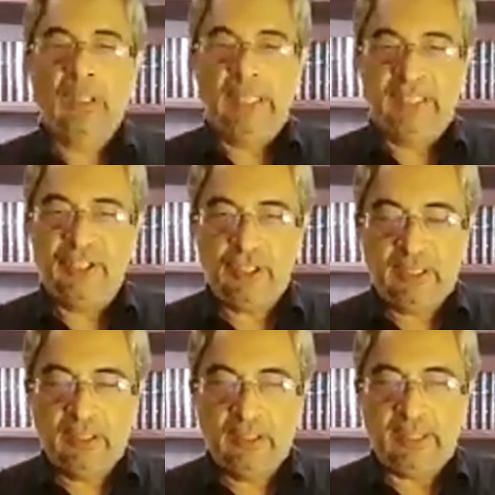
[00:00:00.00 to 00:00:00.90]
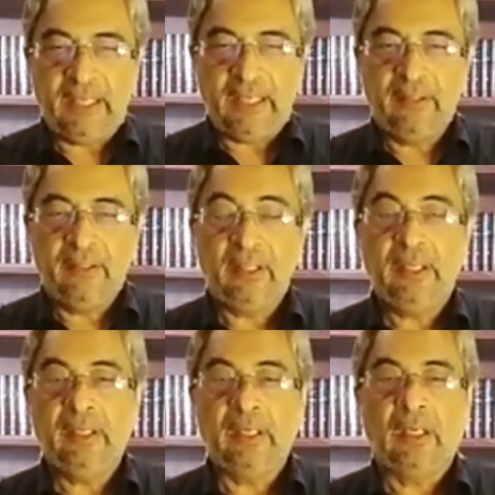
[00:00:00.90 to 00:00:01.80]
is taken, and
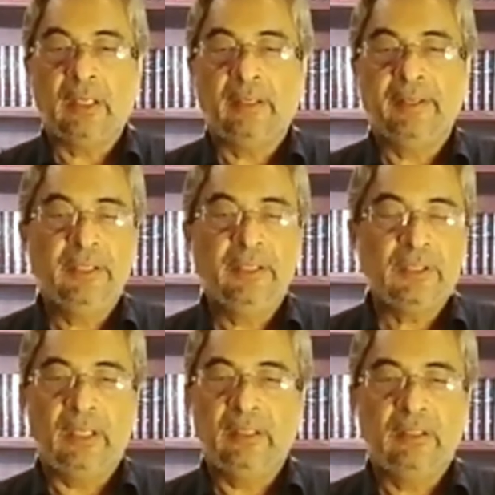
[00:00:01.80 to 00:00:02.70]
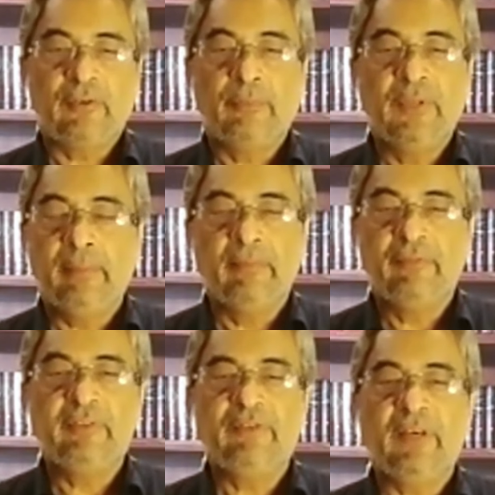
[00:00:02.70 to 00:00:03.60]
they are and from them
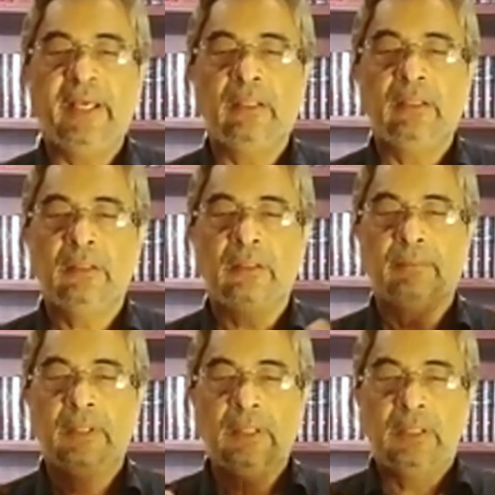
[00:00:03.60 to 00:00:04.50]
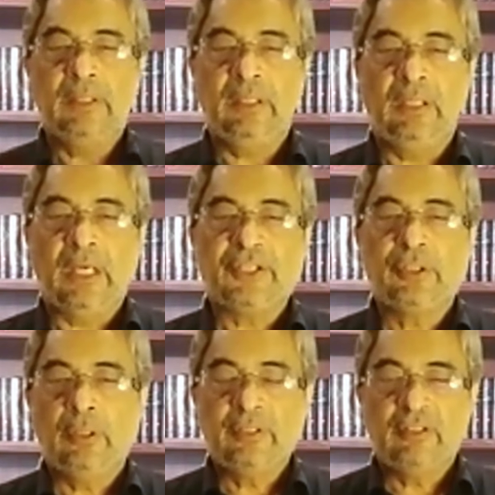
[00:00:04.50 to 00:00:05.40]
we find the
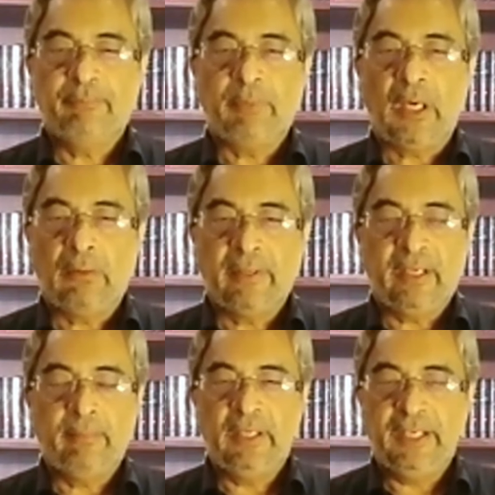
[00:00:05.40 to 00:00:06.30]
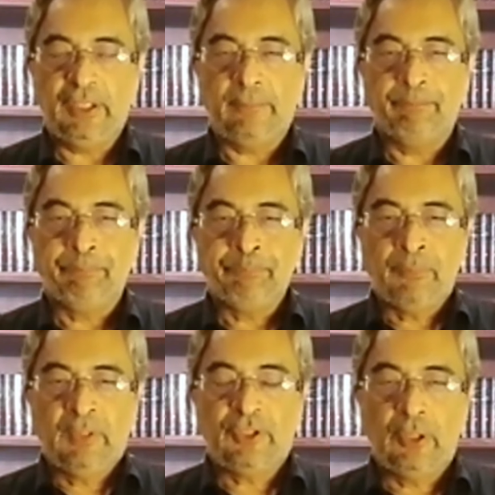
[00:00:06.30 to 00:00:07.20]
echelons of power emanating.
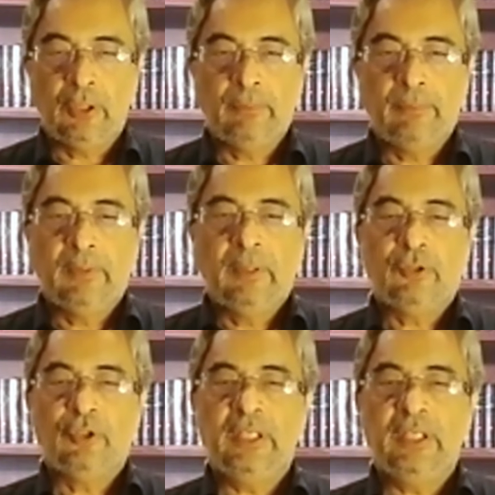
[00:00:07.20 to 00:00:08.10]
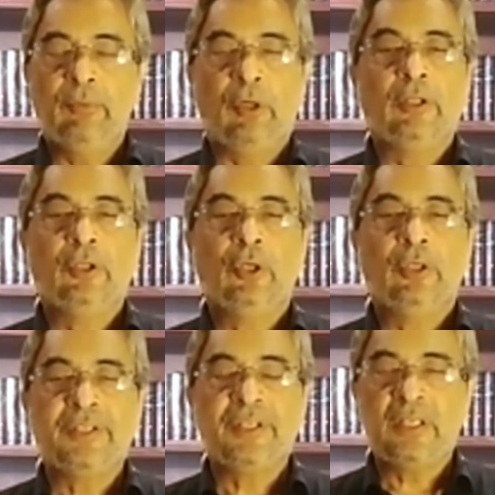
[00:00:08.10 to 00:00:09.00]
So to them, although
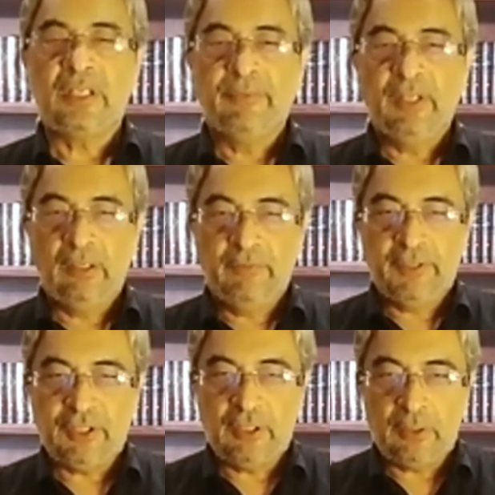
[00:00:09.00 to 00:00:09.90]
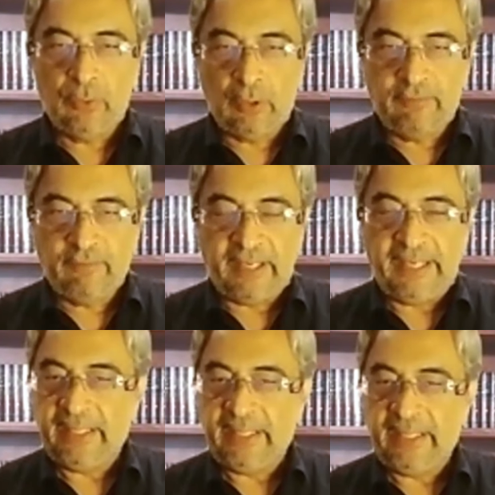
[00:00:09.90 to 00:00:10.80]
this is something which they do not
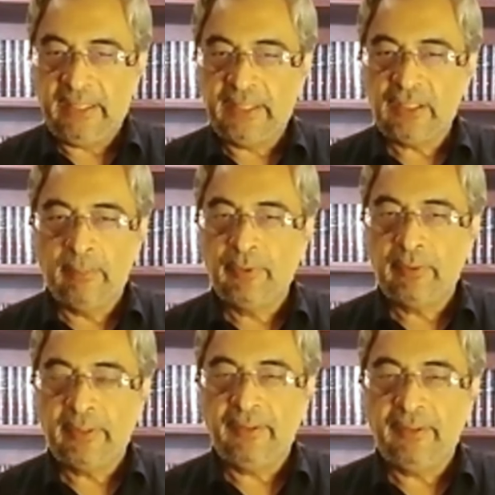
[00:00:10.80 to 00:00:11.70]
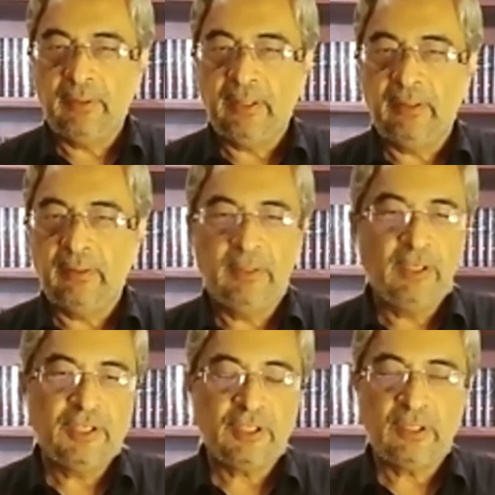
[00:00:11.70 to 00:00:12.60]
find any exemplar in
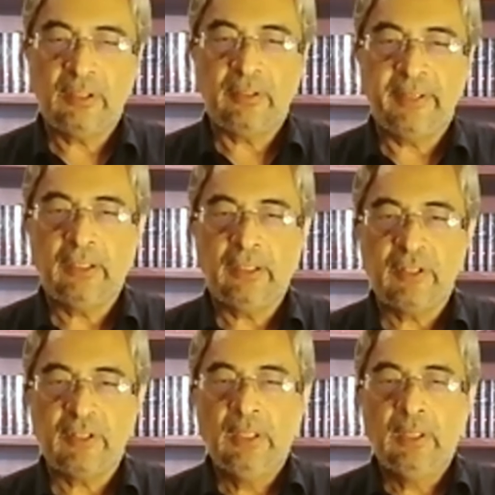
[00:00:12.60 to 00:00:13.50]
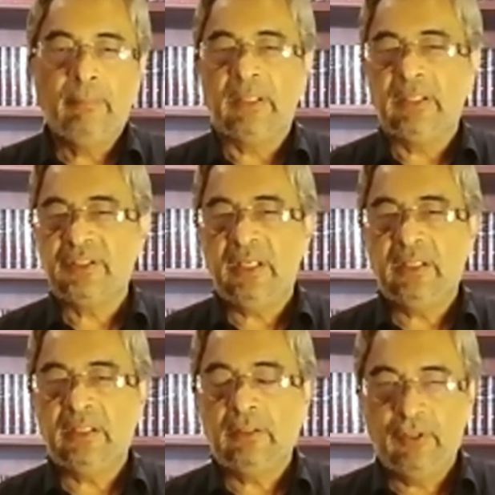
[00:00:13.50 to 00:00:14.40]
religious directives, but they say
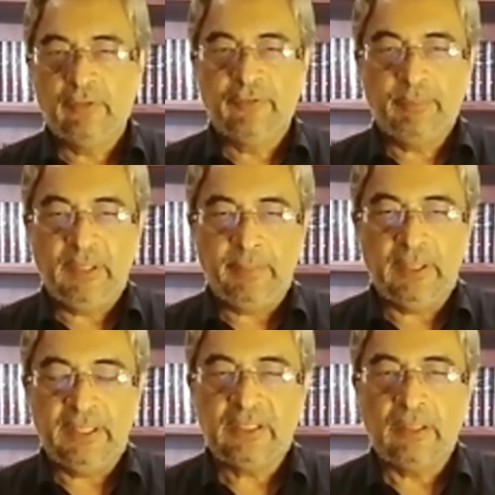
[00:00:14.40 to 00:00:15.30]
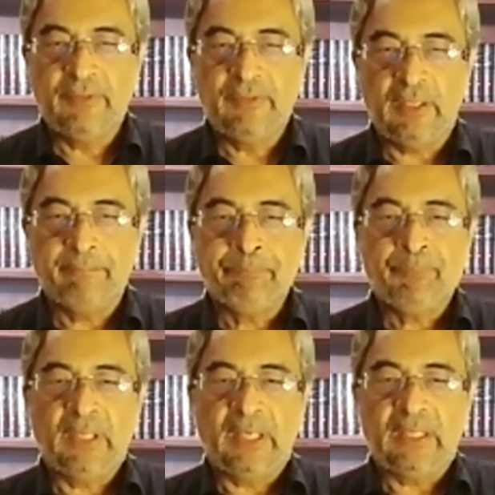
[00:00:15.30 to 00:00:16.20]
that the will of the people is something
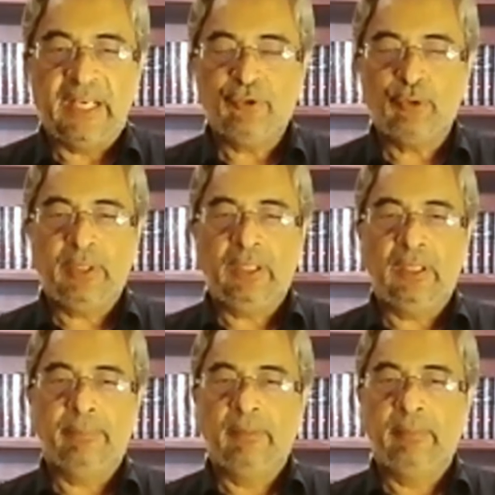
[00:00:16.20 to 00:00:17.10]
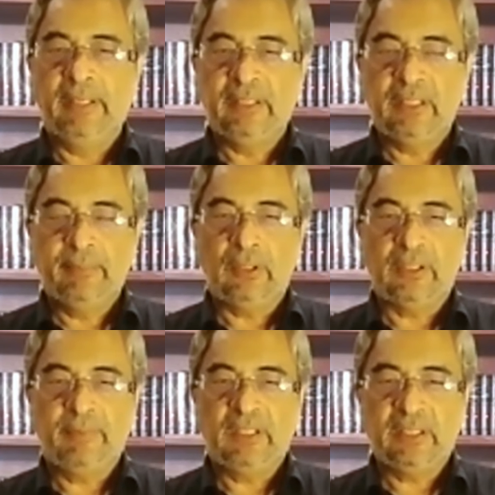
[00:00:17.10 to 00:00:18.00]
that has to be implemented,
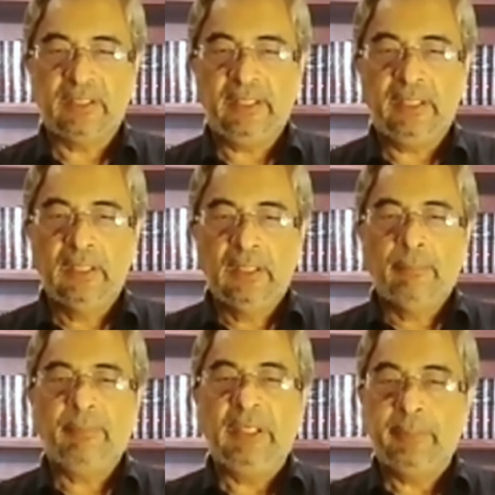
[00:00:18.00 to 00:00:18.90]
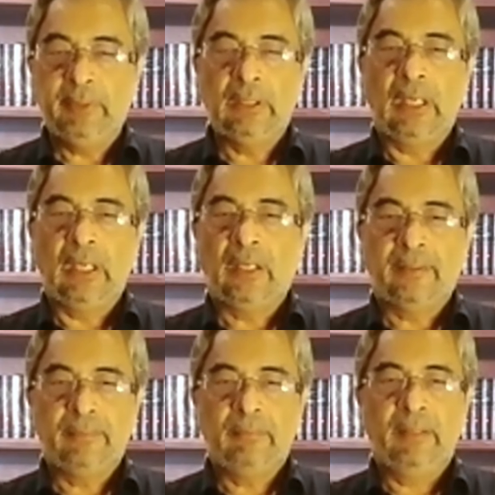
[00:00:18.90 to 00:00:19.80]
because basically people
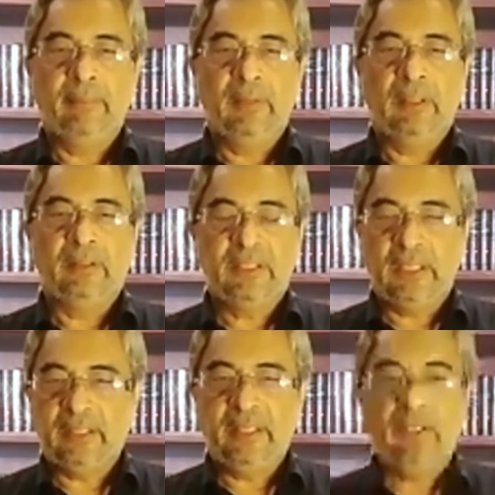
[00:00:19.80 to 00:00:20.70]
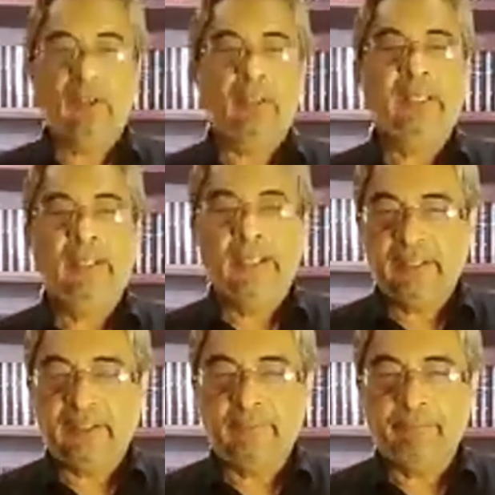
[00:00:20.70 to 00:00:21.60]
are selecting or
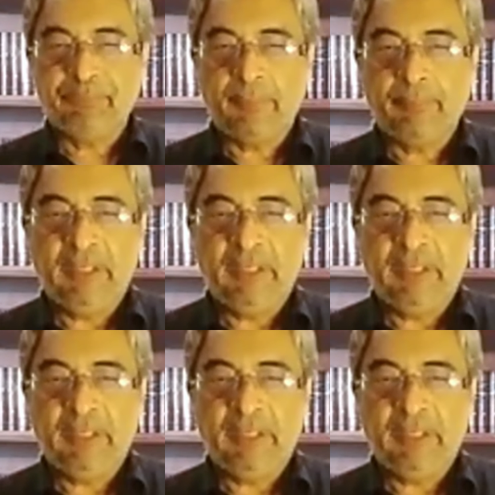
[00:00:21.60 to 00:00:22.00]
electing the